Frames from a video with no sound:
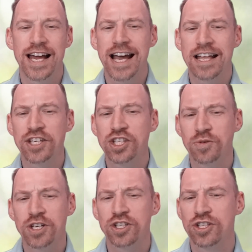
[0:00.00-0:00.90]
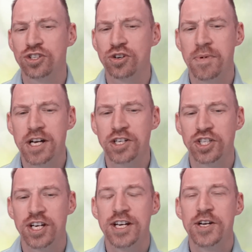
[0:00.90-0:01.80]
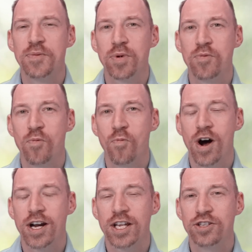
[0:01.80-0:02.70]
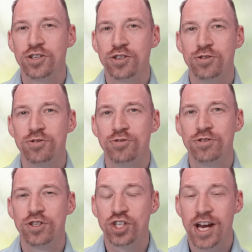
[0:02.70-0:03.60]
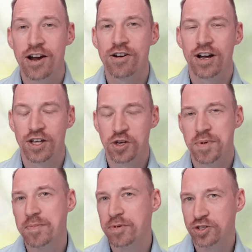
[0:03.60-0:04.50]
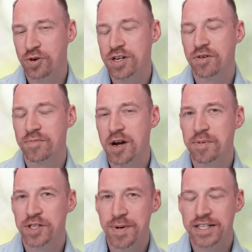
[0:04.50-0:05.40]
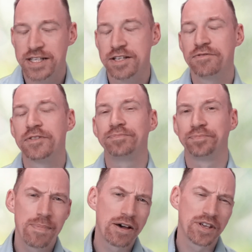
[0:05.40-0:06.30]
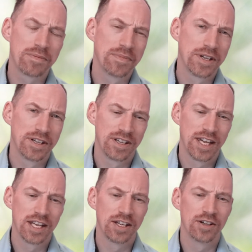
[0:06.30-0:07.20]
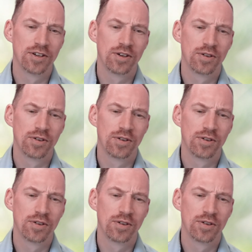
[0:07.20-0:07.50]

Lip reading: I got this question so much. We wanted to share other people's stories from their perspective about them getting